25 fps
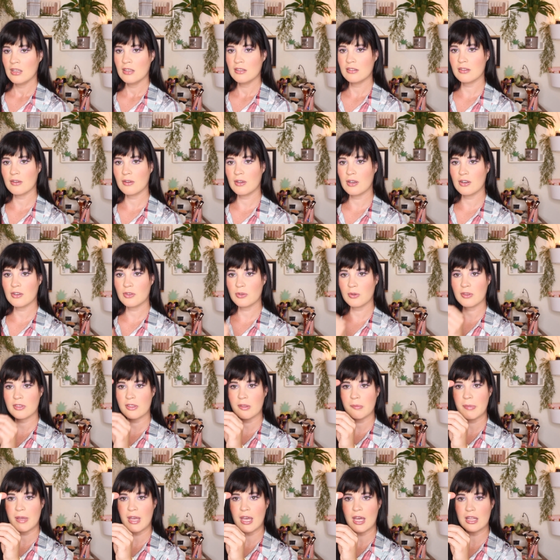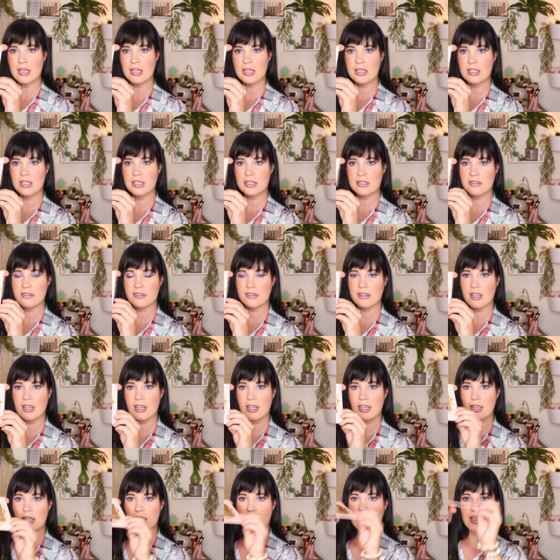So here's what the palette looks
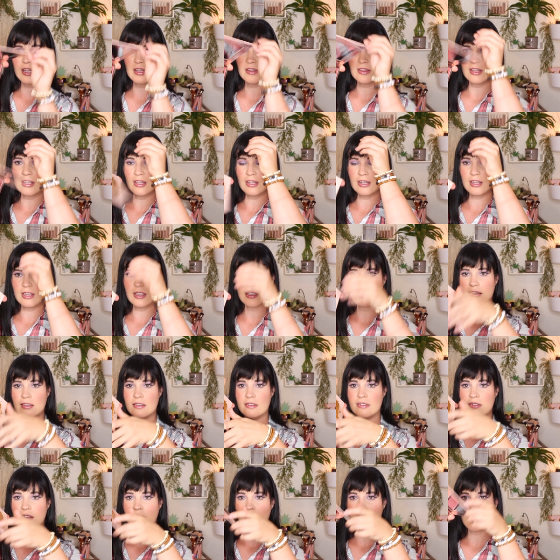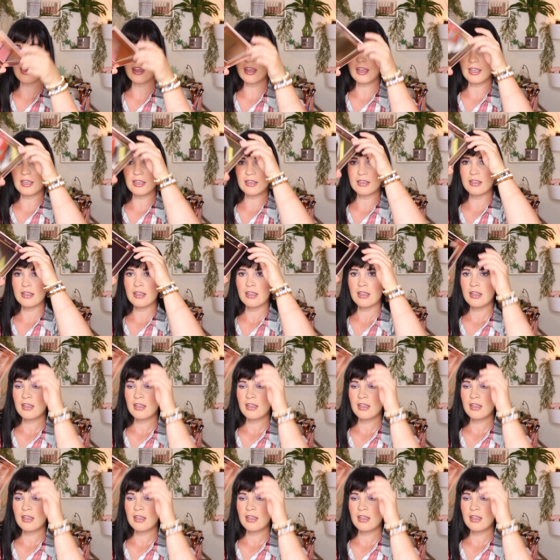like, and then inside